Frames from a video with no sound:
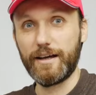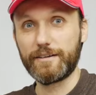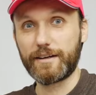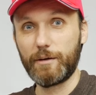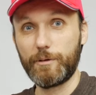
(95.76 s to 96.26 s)

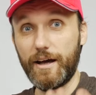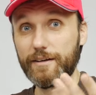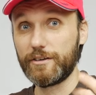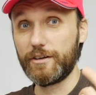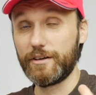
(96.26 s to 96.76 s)
other camera
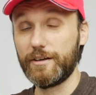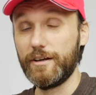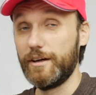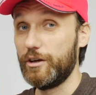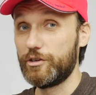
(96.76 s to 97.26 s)
other than the
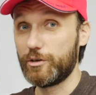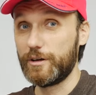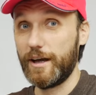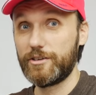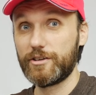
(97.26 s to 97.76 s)

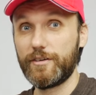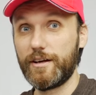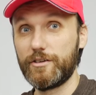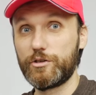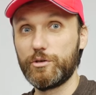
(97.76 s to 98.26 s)
Sony A7
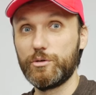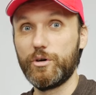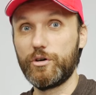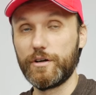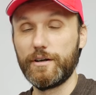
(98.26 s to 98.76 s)
S2
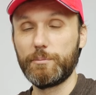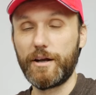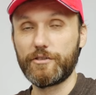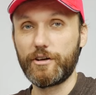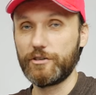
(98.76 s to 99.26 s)
or the
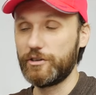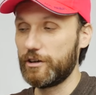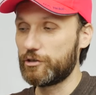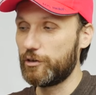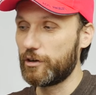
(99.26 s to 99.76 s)
Panasonic
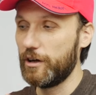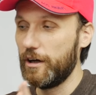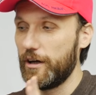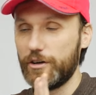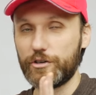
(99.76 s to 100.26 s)
GH4.
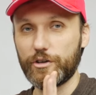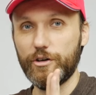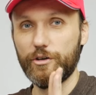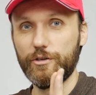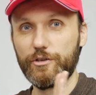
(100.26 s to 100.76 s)

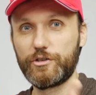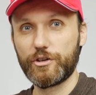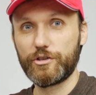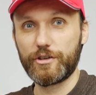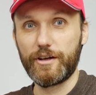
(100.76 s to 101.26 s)
So
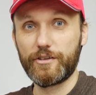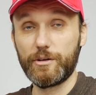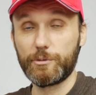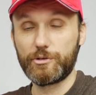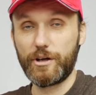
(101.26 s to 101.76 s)
just as a
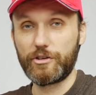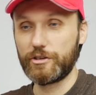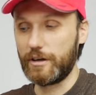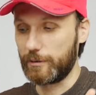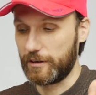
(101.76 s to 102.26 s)

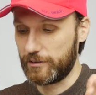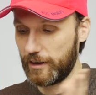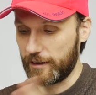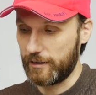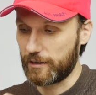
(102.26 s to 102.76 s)
demonstration, I'm gonna
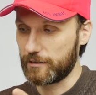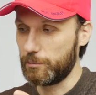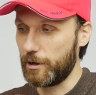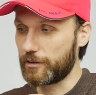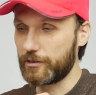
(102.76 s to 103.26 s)
take it out of the
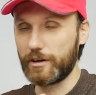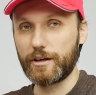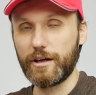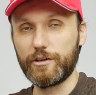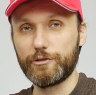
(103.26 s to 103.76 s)
box and
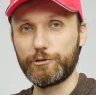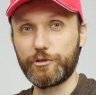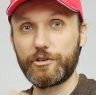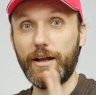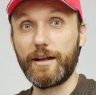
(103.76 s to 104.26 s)
kind of
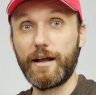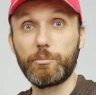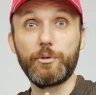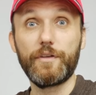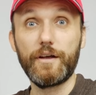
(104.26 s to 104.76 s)
set it
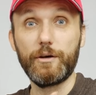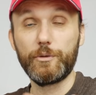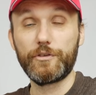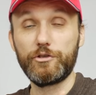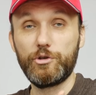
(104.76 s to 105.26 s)
up
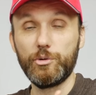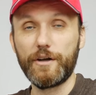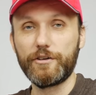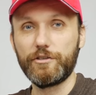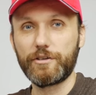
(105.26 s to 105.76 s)
with two
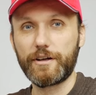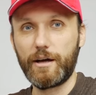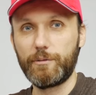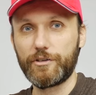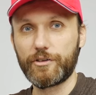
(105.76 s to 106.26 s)
other different
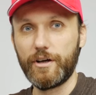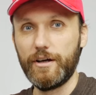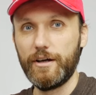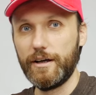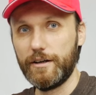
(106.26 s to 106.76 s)
cameras
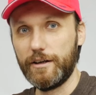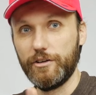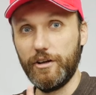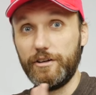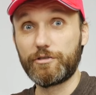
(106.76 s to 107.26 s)

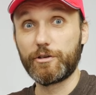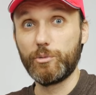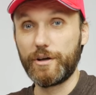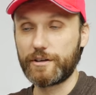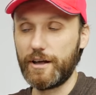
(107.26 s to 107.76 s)
in different
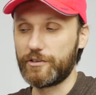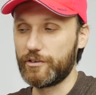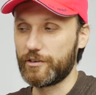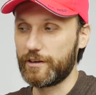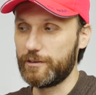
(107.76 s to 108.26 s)
weight
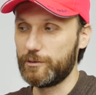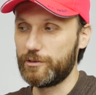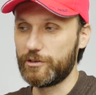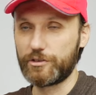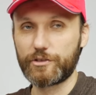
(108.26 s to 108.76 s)
classes. And we'll
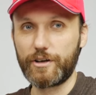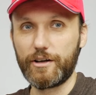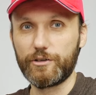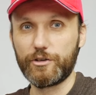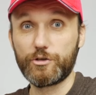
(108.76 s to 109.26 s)
just kind
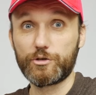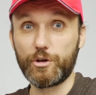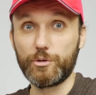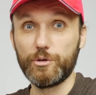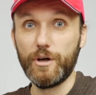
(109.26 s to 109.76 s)
of just to
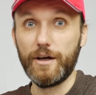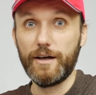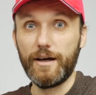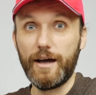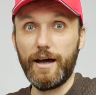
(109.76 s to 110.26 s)
show you
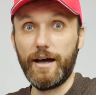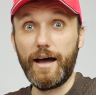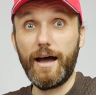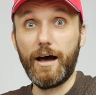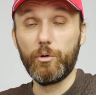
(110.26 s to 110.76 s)

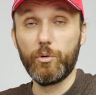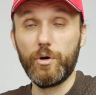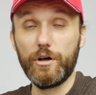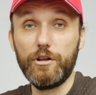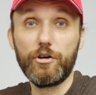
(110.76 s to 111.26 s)

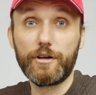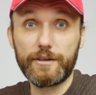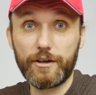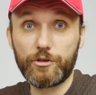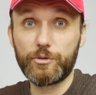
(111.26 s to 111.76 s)
how long it
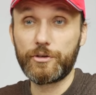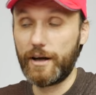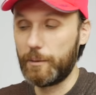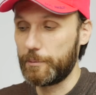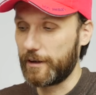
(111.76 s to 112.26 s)
takes to set
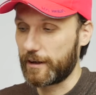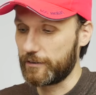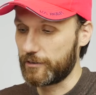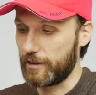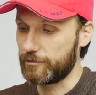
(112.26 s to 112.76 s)
up and that kind
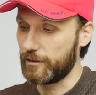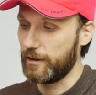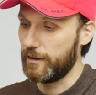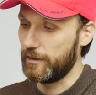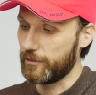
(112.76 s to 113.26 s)
of stuff.
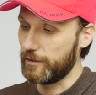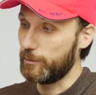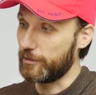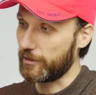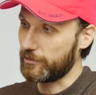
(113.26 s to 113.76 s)

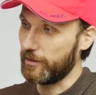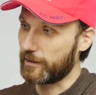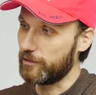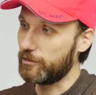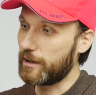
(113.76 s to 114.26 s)
Anyways, like I said,
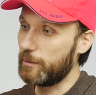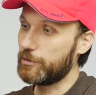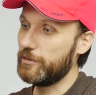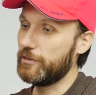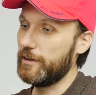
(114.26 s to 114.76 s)
it all comes
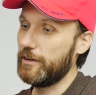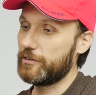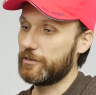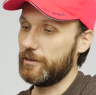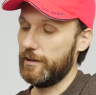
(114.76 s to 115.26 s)
in this
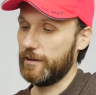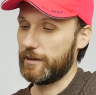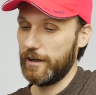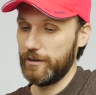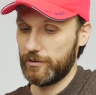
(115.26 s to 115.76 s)
nice
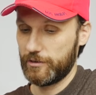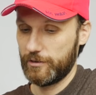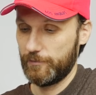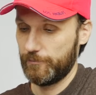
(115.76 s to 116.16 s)
case.